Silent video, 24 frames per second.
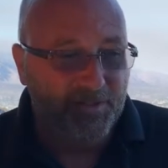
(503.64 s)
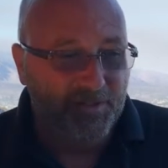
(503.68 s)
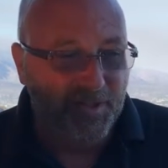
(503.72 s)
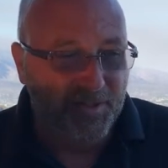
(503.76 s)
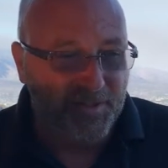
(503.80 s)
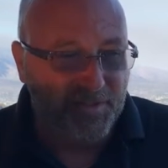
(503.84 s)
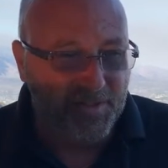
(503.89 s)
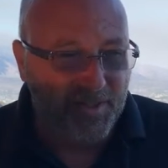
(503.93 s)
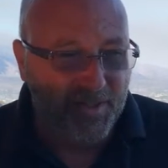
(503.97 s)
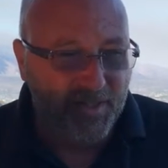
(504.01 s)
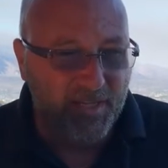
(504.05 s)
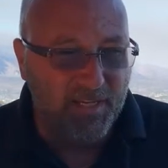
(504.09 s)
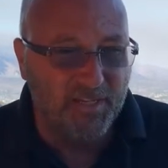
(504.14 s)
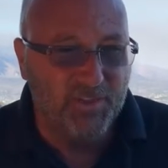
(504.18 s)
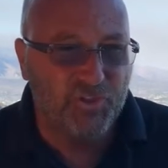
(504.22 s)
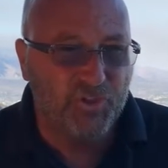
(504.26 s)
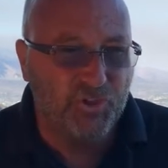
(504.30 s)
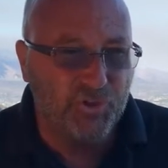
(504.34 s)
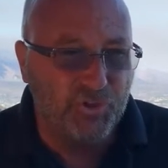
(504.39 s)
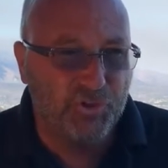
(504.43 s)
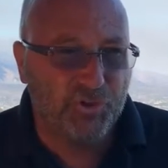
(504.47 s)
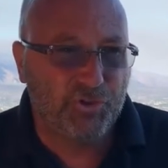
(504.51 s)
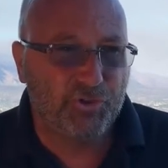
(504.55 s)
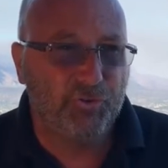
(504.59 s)
does
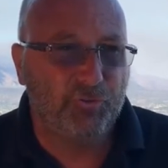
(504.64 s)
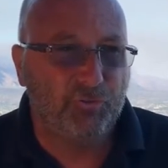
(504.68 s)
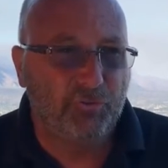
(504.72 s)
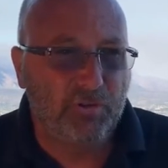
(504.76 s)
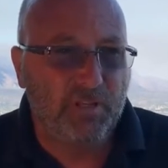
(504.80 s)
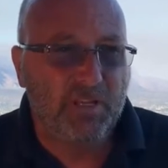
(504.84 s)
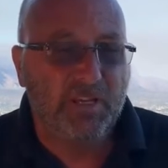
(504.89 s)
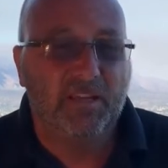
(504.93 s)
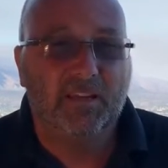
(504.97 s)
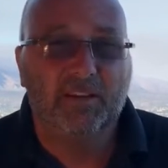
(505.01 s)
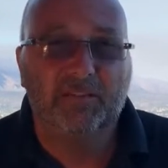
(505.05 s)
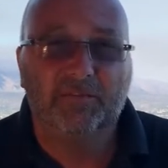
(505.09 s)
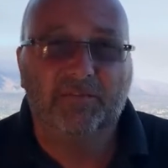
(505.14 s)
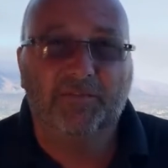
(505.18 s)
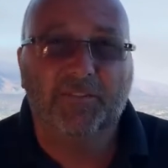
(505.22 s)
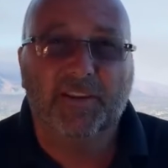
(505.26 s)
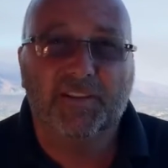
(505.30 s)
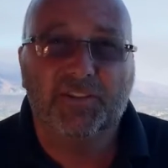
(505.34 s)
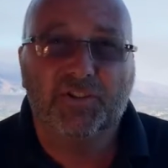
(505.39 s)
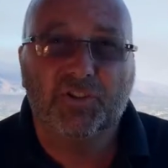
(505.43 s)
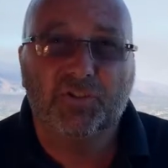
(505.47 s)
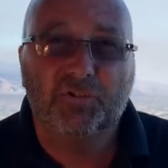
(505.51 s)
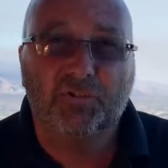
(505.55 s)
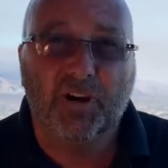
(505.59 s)
this truly
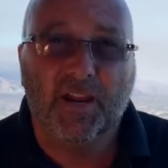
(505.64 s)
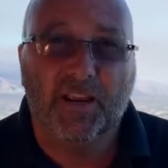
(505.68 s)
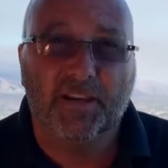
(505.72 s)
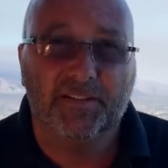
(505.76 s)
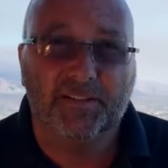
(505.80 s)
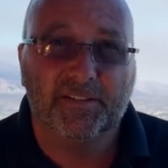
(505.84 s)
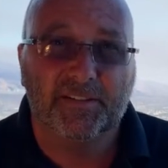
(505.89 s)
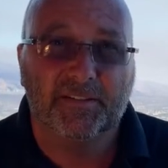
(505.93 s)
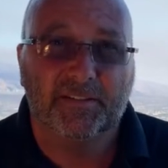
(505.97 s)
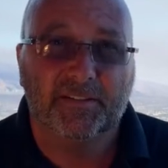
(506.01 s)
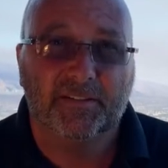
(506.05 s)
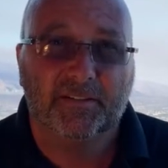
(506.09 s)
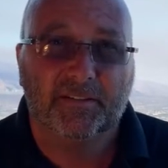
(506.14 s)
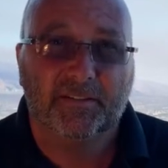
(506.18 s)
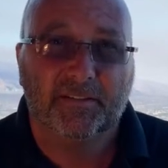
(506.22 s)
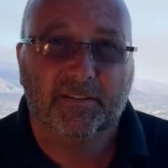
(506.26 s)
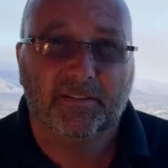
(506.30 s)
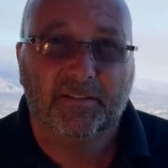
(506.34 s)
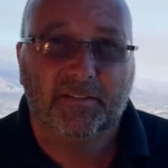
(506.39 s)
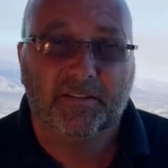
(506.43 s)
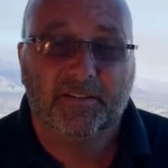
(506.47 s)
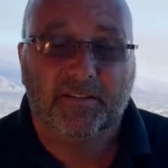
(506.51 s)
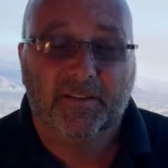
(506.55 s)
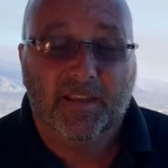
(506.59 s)
confess Christ?
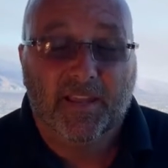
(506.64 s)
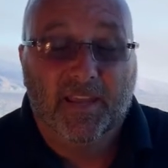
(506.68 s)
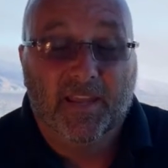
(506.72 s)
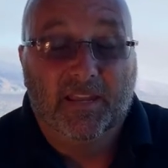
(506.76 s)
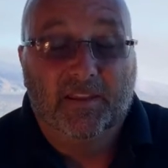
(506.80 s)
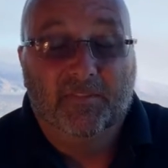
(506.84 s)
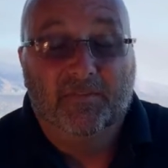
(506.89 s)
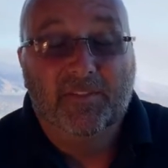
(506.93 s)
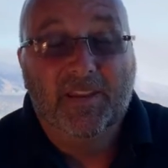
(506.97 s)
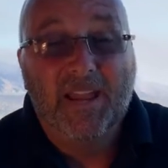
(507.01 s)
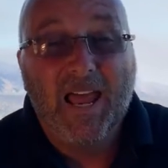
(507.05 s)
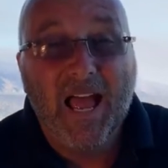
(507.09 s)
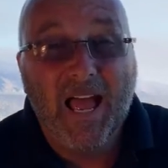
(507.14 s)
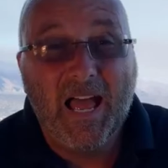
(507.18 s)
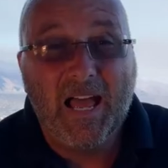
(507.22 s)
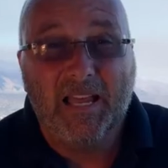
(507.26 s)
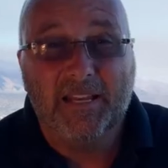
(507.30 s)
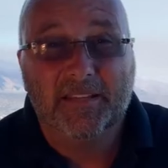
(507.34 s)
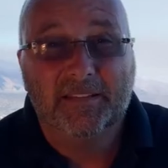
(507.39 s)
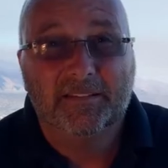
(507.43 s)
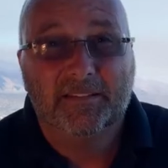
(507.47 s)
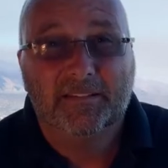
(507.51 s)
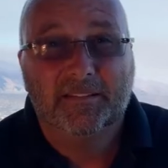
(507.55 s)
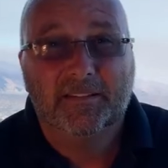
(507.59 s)
And if
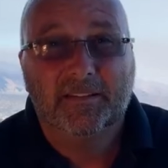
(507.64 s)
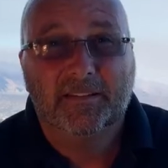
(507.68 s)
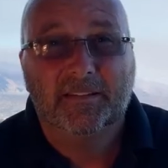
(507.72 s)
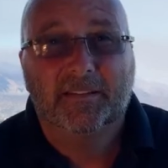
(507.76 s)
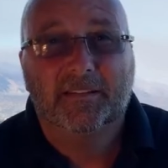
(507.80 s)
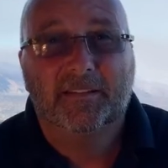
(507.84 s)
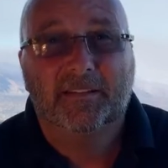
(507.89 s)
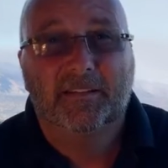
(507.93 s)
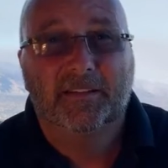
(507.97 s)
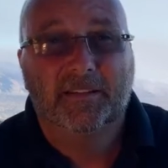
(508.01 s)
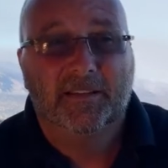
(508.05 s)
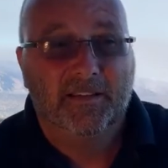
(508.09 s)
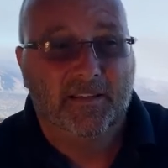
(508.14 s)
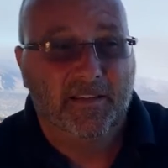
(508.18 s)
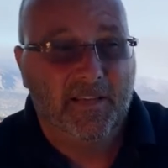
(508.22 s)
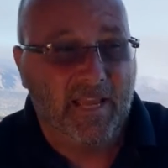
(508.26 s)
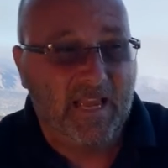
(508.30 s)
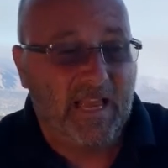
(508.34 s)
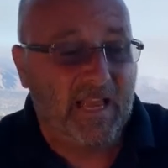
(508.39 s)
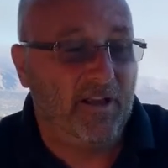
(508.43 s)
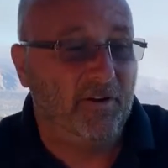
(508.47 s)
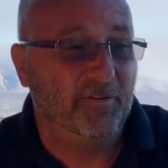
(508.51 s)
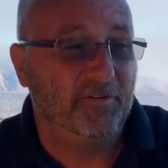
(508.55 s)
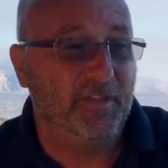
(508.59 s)
not,
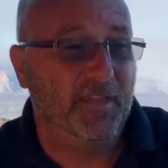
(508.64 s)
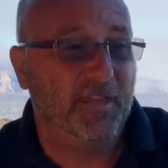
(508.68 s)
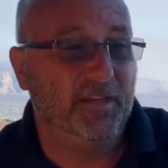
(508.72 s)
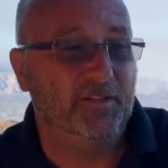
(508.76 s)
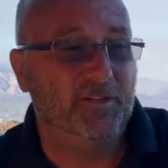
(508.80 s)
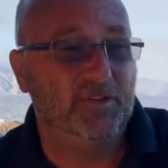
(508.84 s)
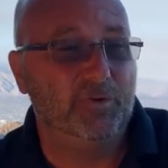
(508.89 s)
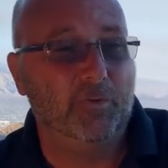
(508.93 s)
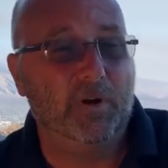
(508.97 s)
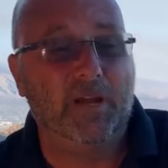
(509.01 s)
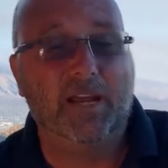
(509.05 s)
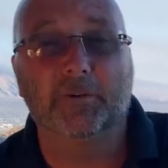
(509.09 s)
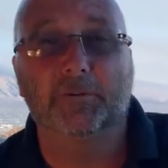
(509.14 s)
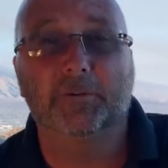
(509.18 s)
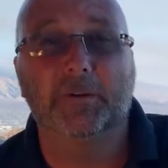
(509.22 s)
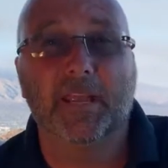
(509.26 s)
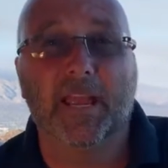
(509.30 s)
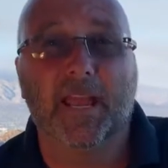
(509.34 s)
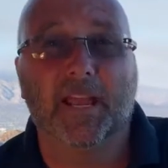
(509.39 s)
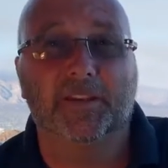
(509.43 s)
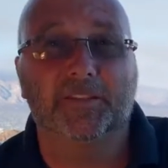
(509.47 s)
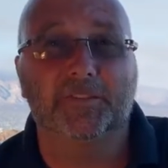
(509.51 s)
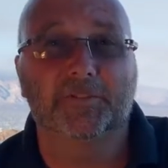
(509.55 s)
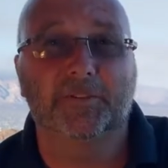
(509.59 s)
how then do I
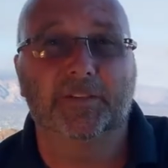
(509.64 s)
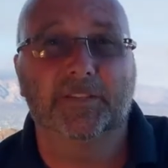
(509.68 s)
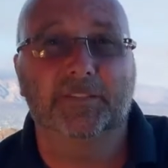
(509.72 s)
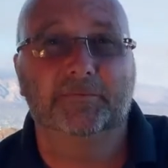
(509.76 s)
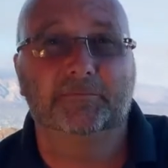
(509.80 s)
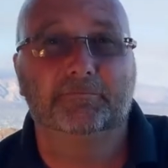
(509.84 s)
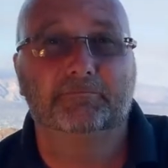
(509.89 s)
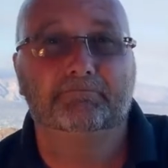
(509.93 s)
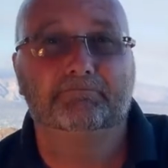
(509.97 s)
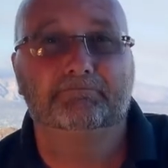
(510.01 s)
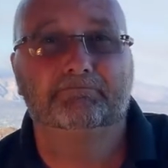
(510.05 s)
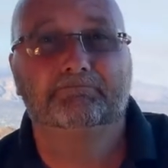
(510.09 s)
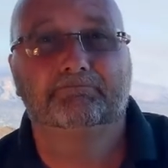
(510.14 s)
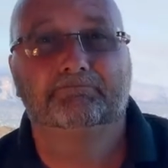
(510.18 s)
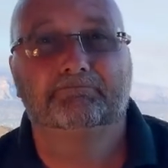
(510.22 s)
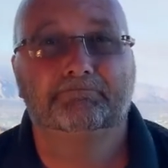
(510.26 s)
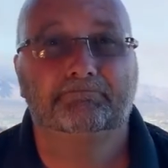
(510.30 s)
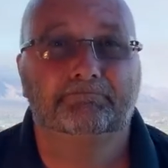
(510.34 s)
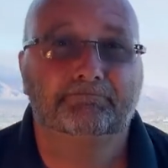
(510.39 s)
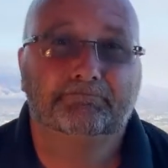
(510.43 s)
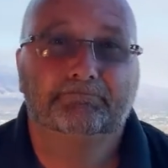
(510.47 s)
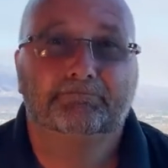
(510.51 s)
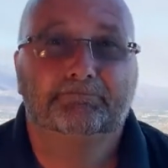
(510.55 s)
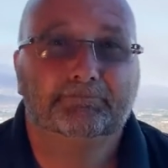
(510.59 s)
react to
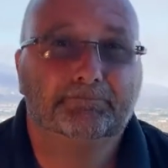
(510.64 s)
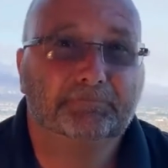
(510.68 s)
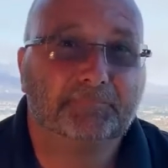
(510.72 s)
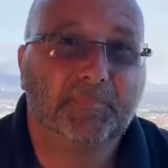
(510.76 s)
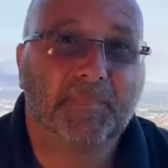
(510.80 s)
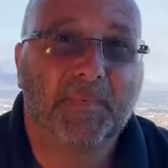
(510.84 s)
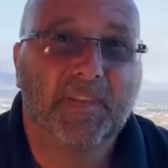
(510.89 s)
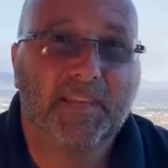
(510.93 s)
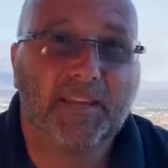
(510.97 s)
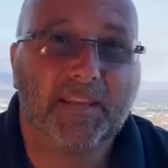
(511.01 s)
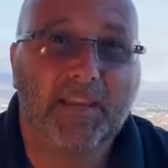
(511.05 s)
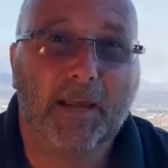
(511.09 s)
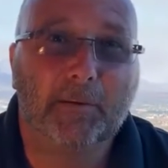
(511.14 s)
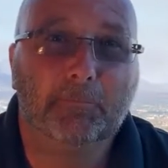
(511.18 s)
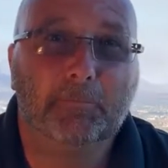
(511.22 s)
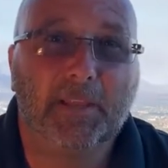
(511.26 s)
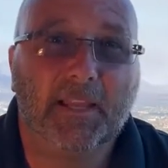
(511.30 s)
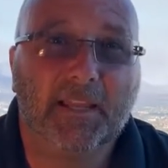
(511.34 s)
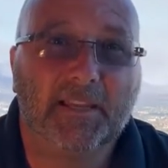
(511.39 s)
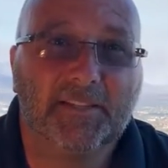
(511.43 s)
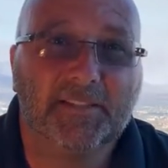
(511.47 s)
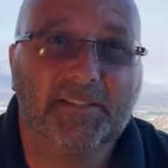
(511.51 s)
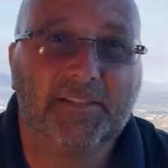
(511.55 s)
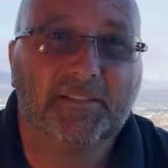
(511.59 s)
it? God
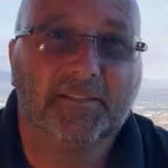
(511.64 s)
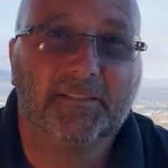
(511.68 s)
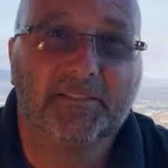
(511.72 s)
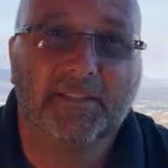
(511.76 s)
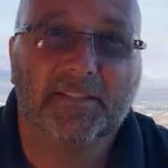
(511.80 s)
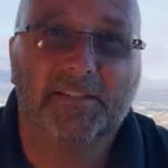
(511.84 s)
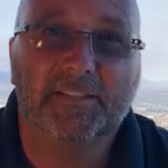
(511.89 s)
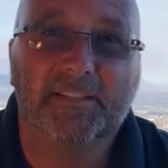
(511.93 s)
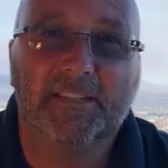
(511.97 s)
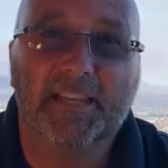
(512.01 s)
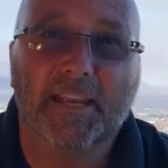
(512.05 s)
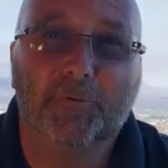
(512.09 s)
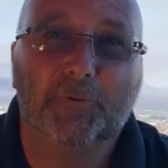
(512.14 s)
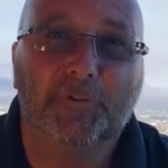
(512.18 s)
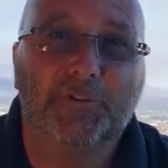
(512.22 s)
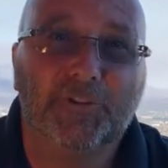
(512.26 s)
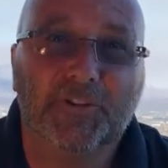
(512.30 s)
bless. Let's stay